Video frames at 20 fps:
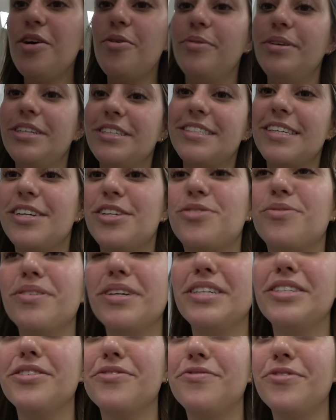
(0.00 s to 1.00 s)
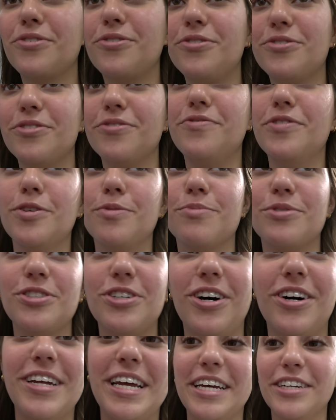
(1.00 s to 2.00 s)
We just said it's really difficult to film, shot,